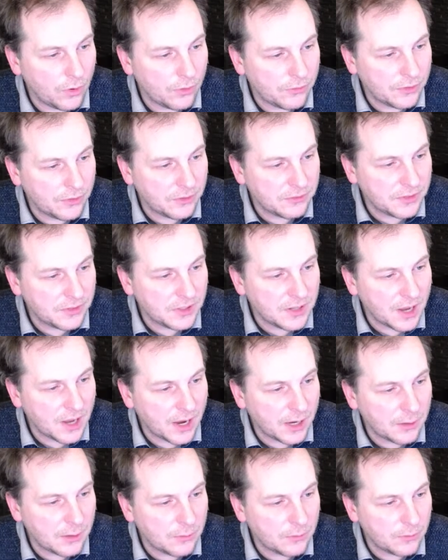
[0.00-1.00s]

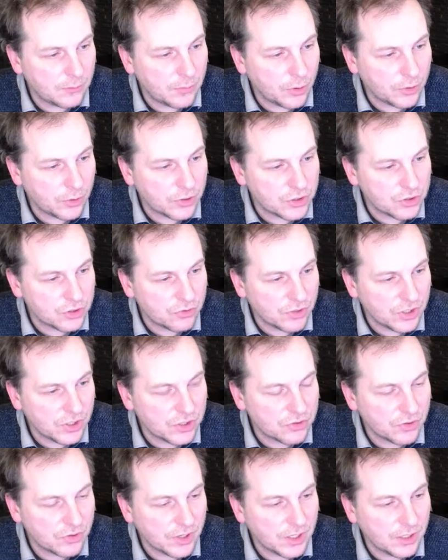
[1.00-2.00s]

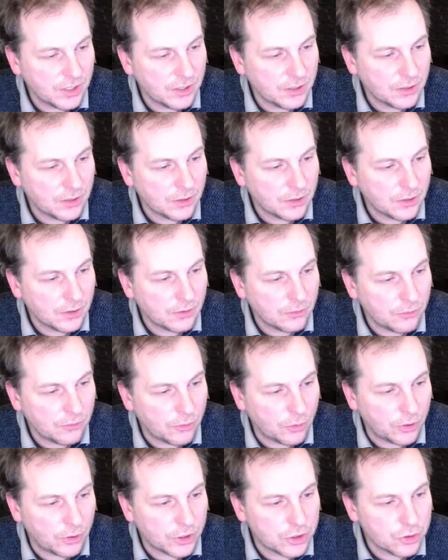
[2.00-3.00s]
59.33
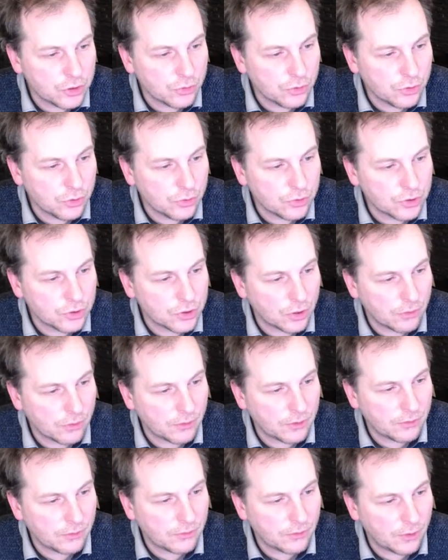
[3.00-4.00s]
for a 2U
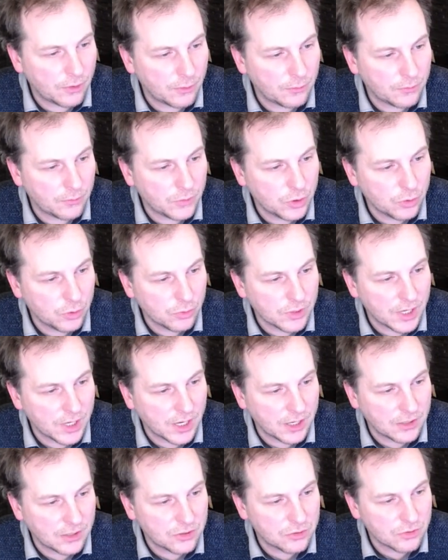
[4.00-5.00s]
server from
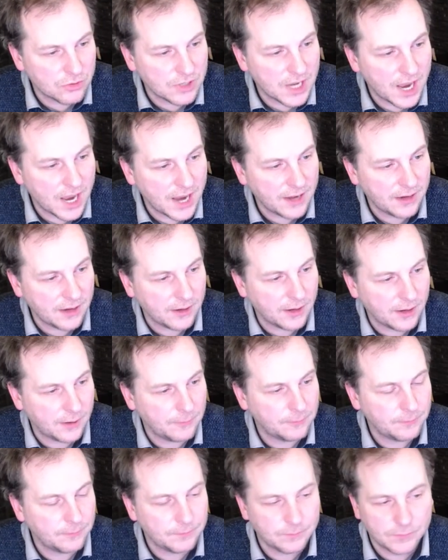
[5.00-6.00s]
UK to Canada.
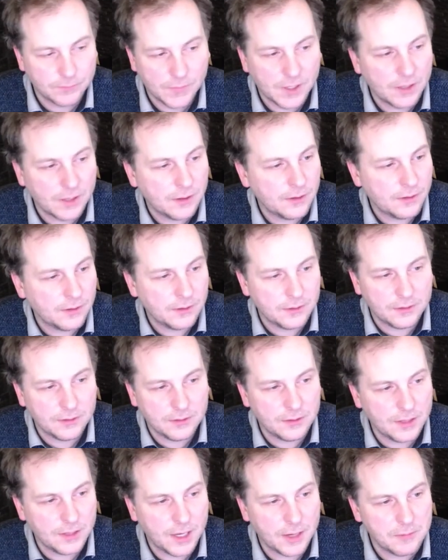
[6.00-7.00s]

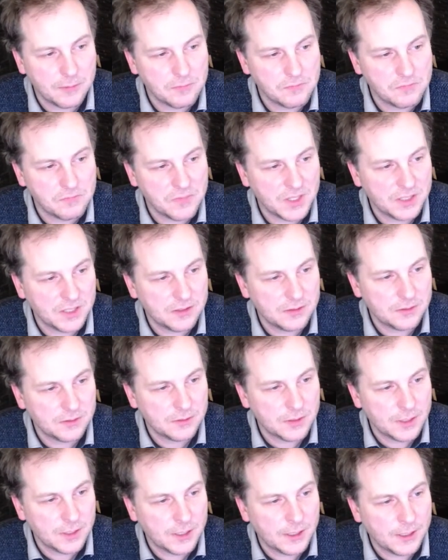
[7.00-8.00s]
Yeah, it's
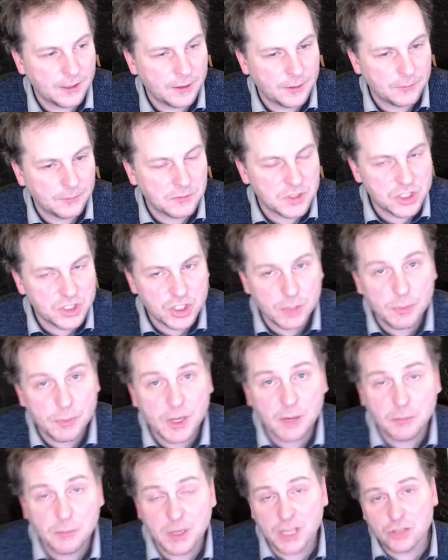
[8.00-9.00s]

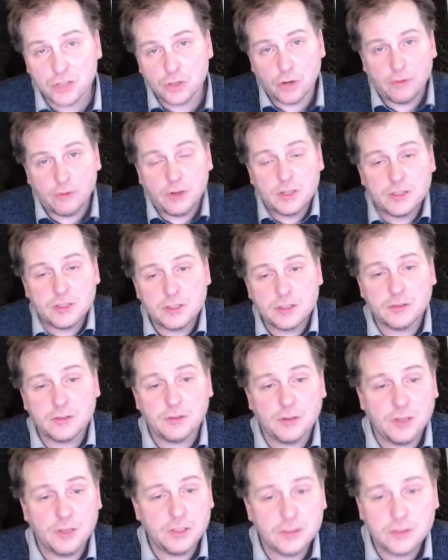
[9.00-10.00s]
shipping big servers
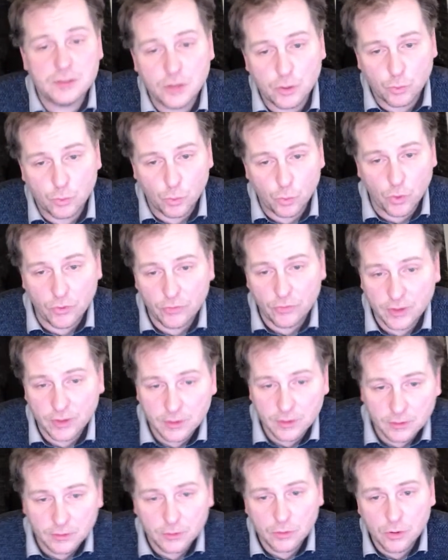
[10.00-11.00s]
is not worth it.
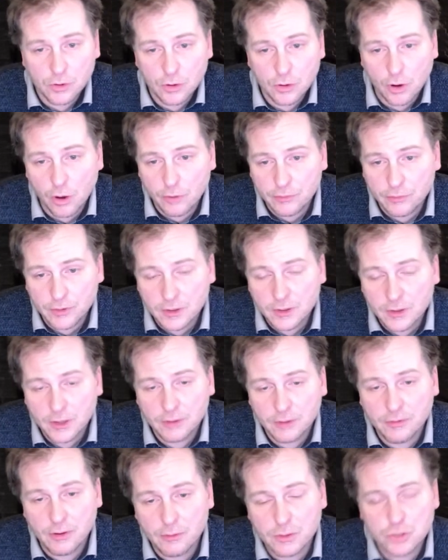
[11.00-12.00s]
You can often,
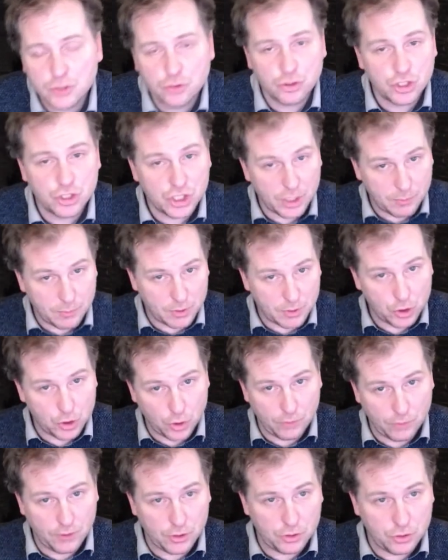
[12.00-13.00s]
if I was to ship a
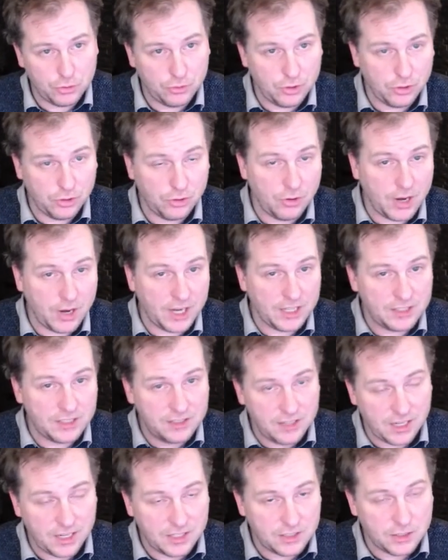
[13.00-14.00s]
server to the United
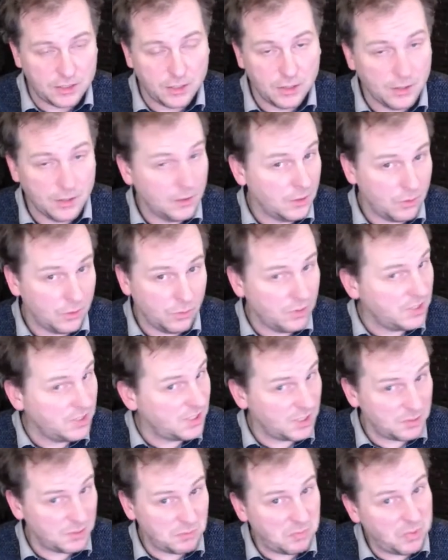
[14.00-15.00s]
States, which
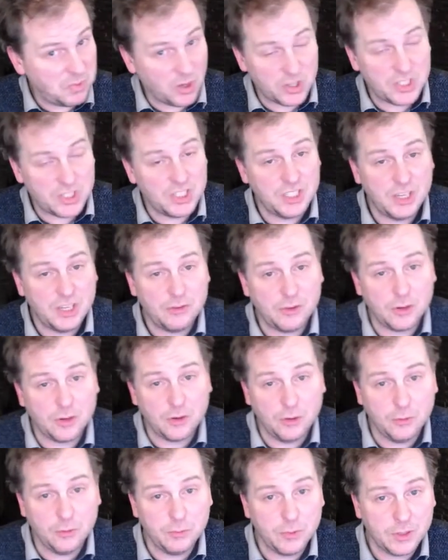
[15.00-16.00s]
is bloody
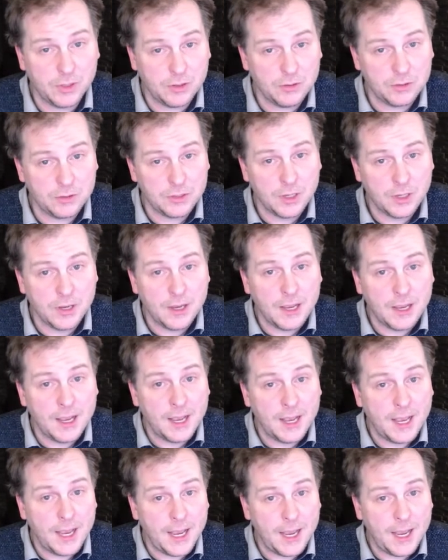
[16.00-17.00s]
difficult because
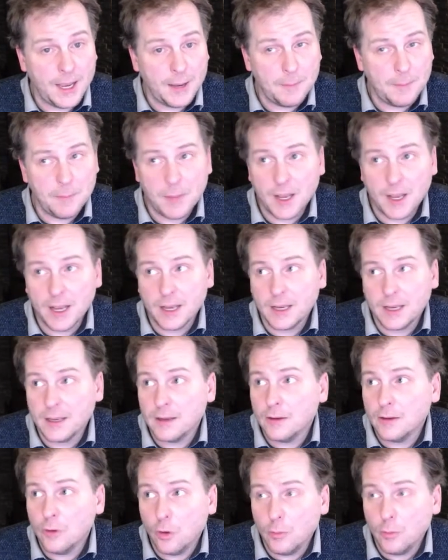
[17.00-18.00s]

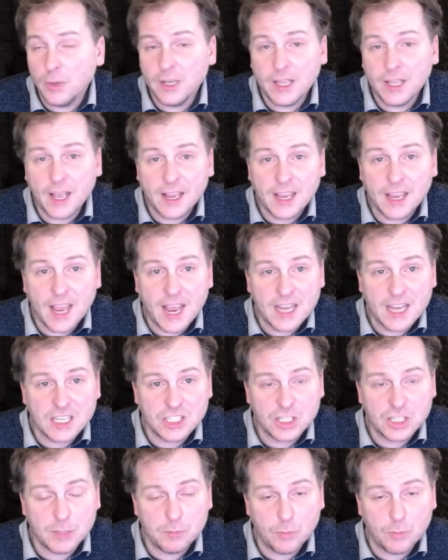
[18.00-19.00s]
normally I can't
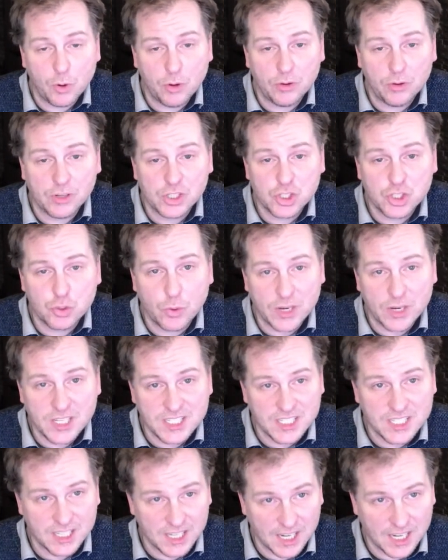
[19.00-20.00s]
ship more than
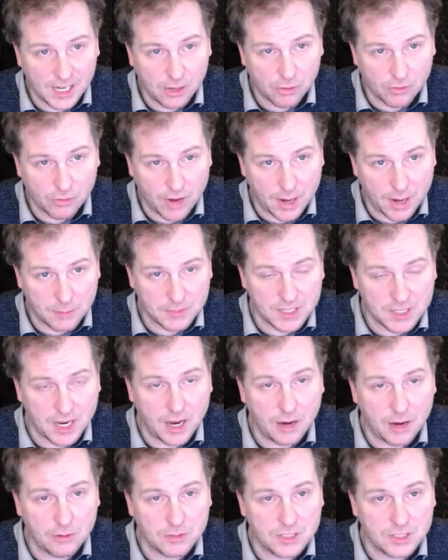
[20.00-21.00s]
20 kilograms
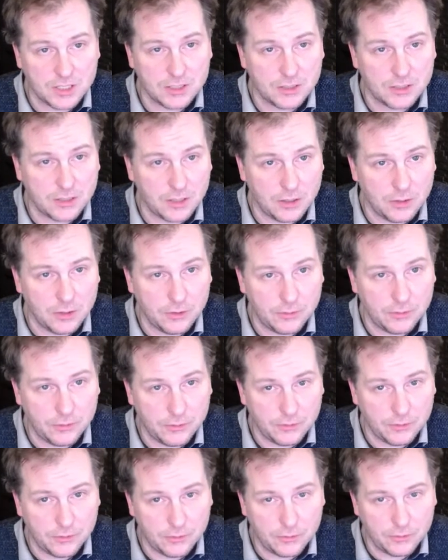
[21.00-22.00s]
out of
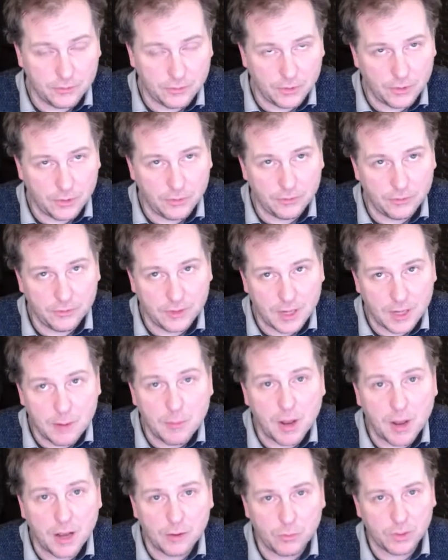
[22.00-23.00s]

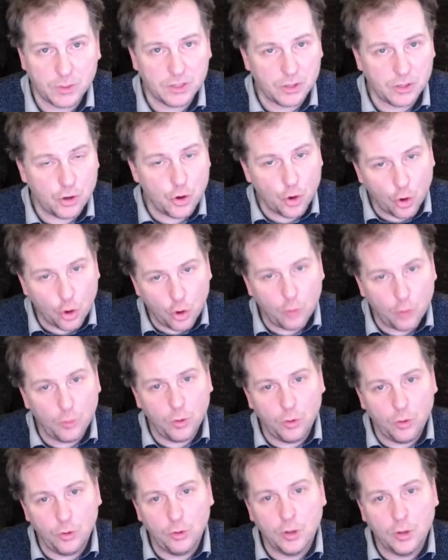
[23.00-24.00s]
Denmark with the
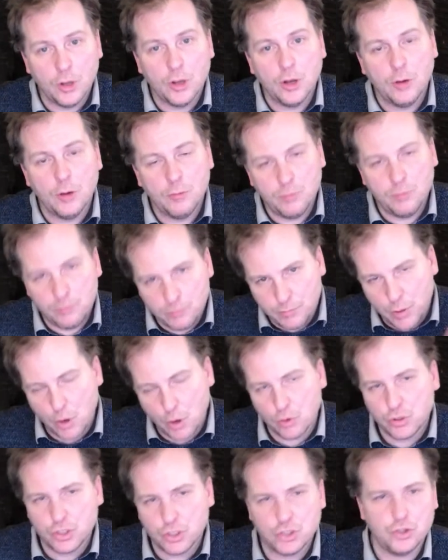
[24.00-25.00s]
normal
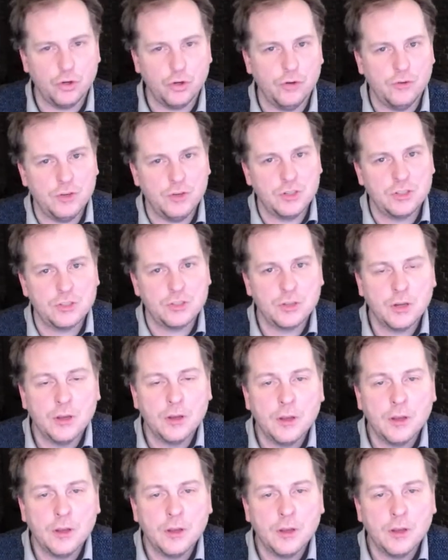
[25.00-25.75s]
post service.